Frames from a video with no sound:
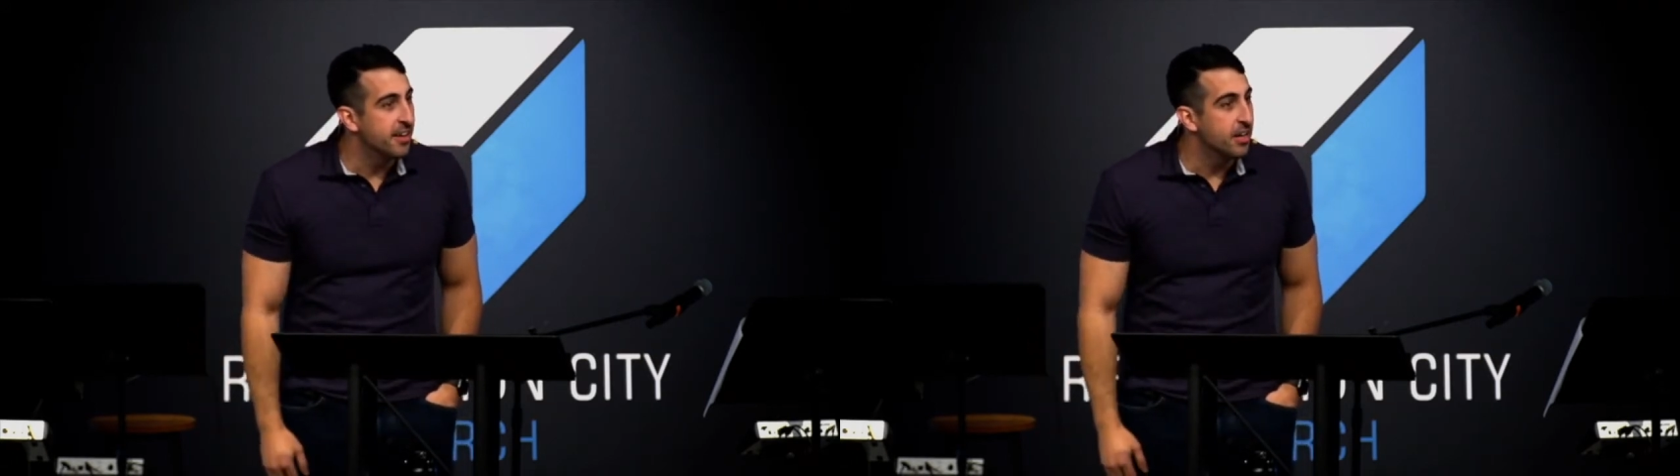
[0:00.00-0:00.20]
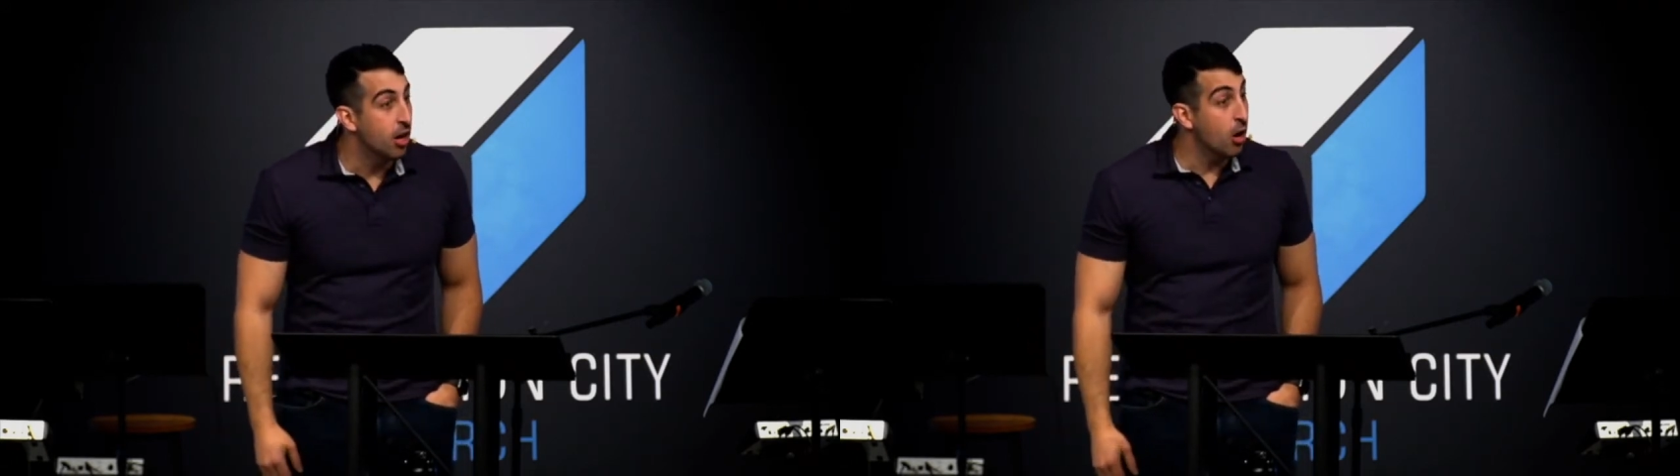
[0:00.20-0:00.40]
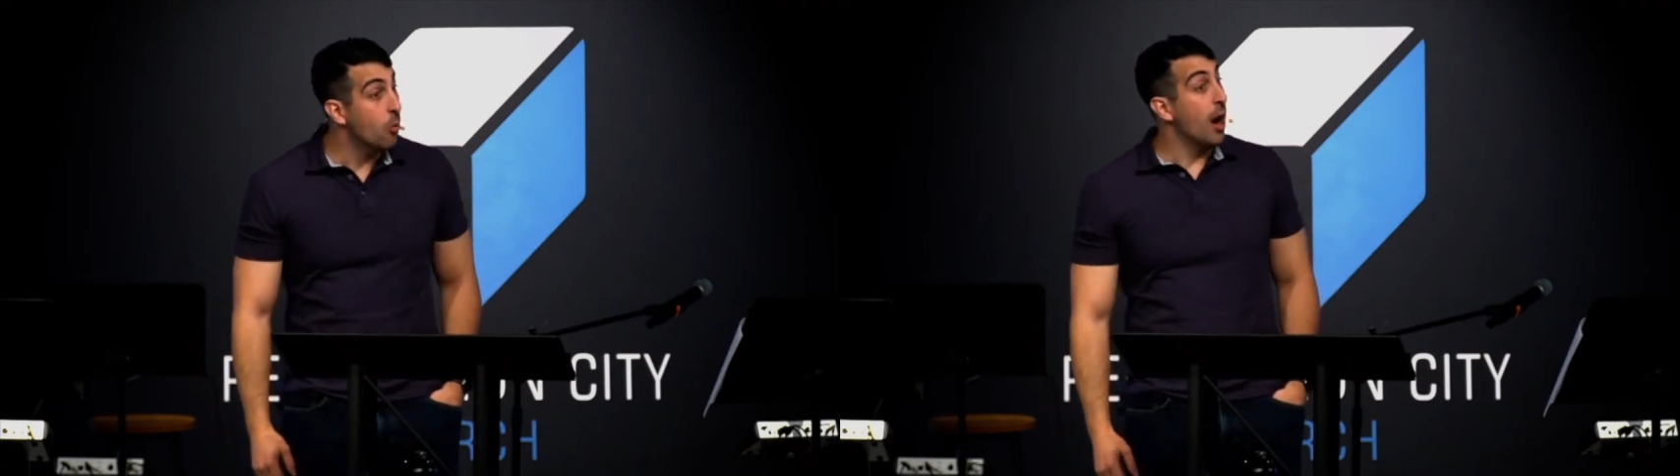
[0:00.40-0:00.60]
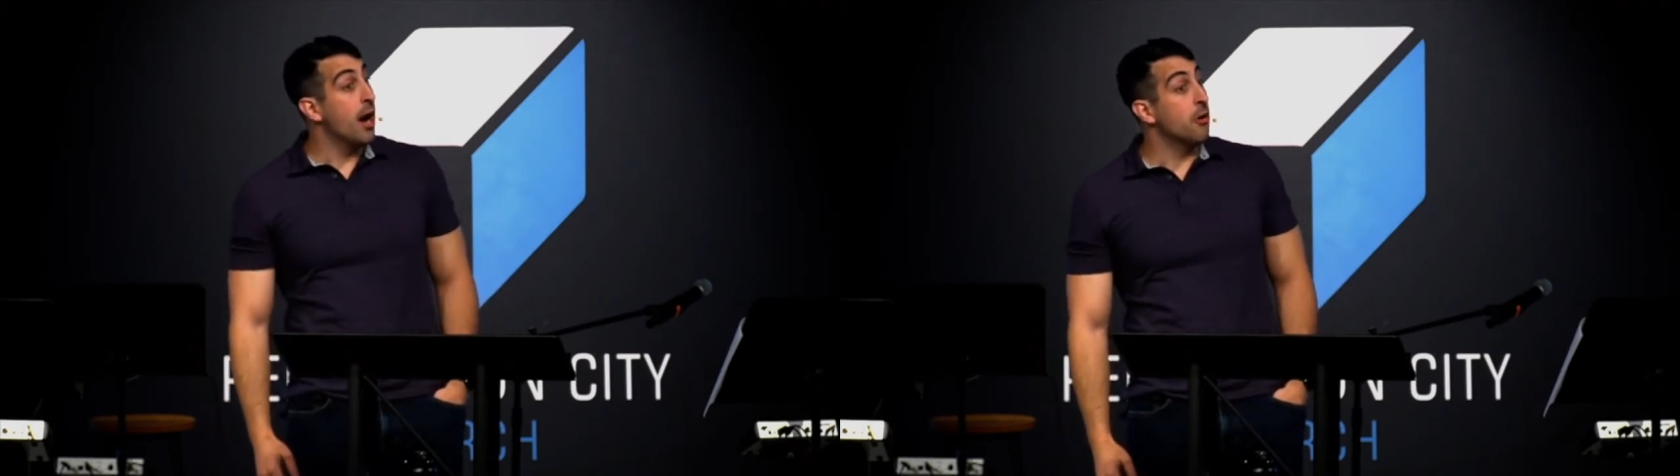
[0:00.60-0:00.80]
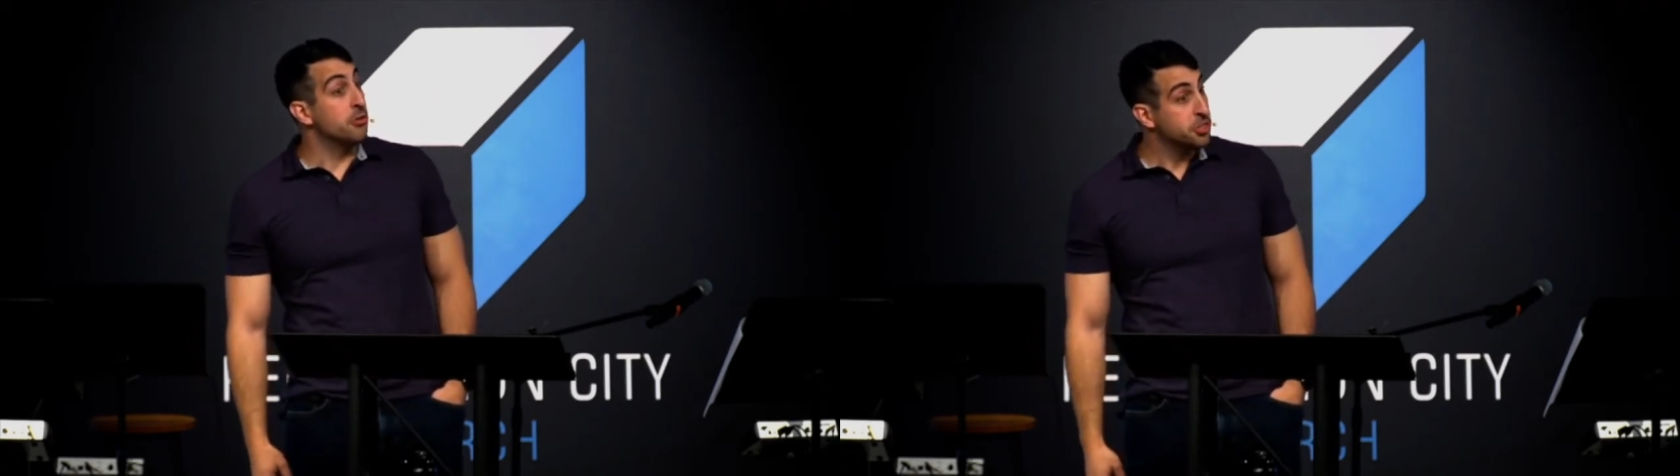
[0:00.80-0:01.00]
Oh, wow,
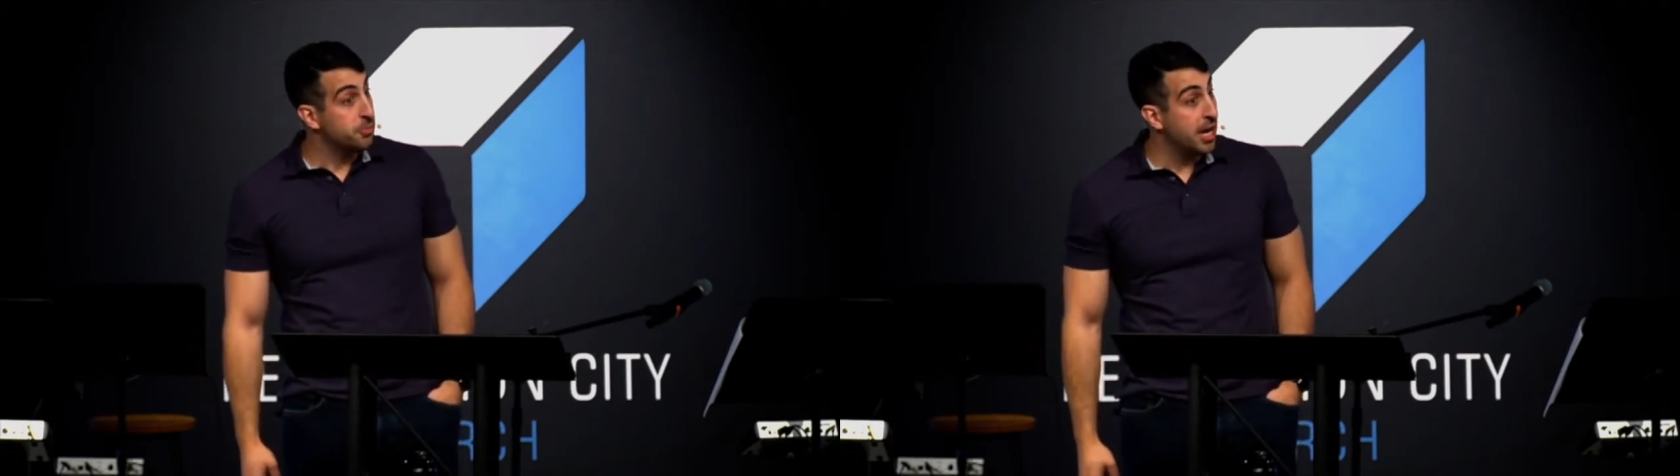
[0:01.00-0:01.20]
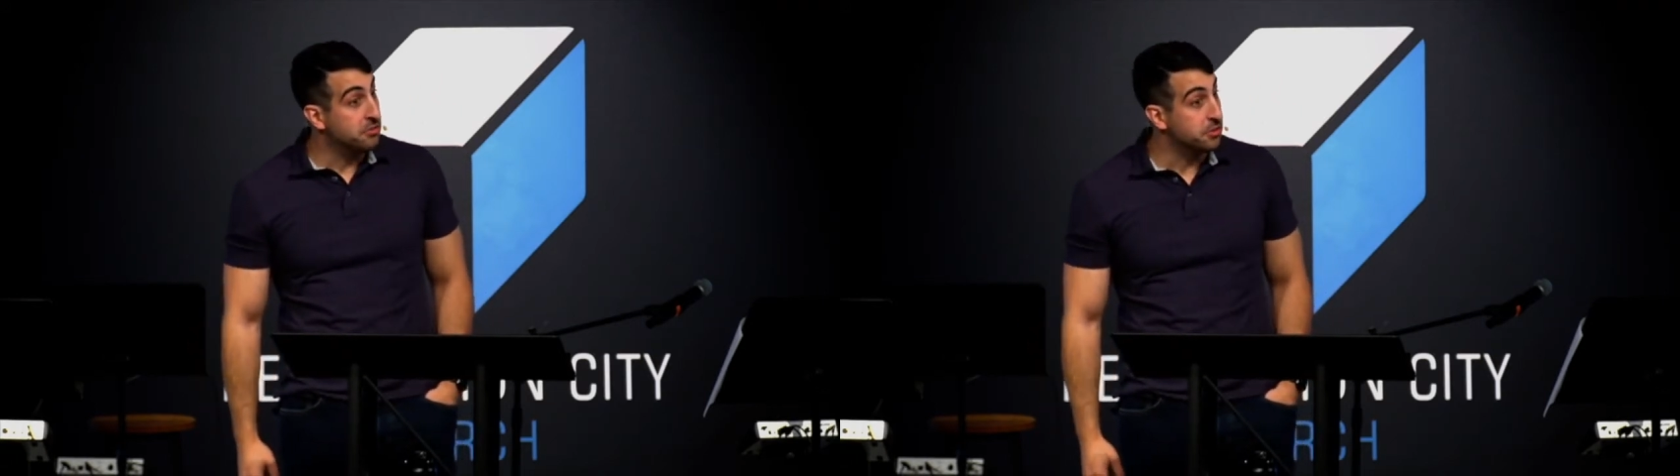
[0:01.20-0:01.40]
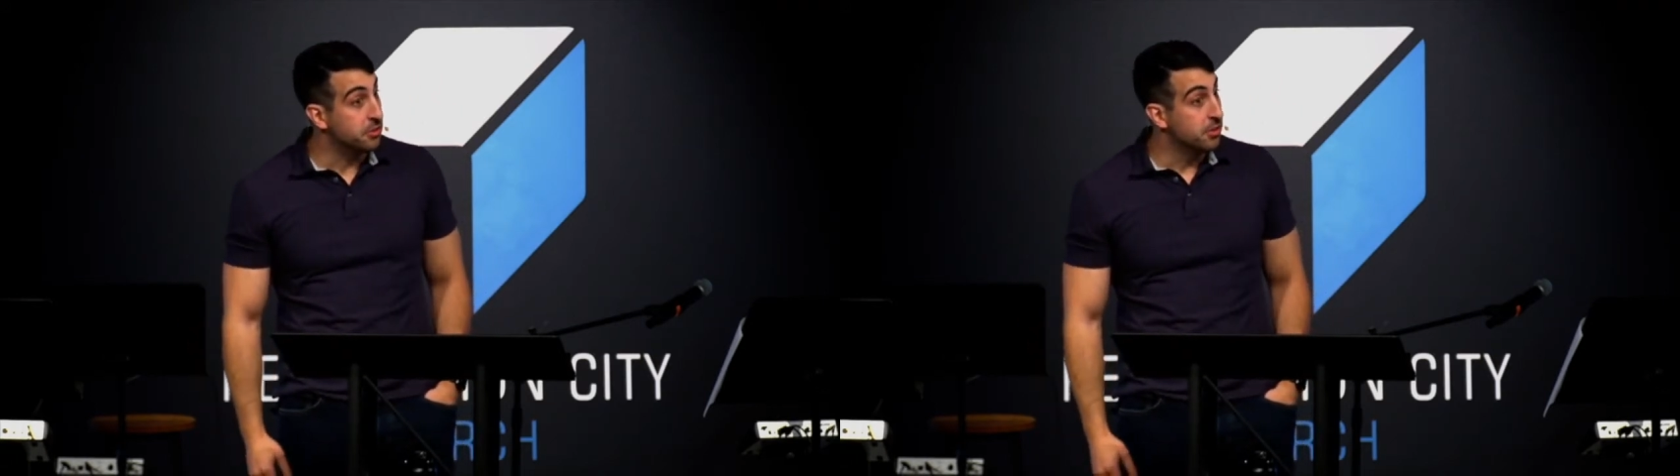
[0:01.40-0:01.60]
who's your pastor?